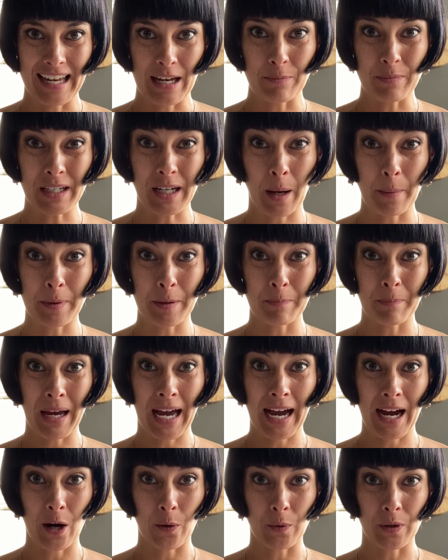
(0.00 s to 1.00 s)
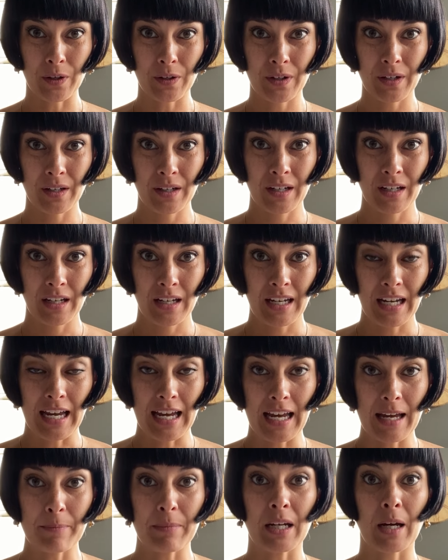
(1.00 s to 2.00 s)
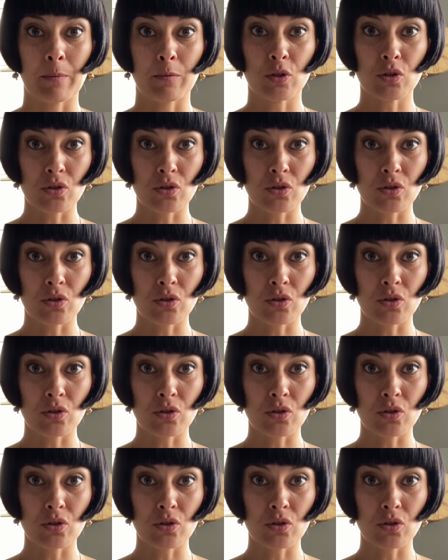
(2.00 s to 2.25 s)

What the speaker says: and become empowered and become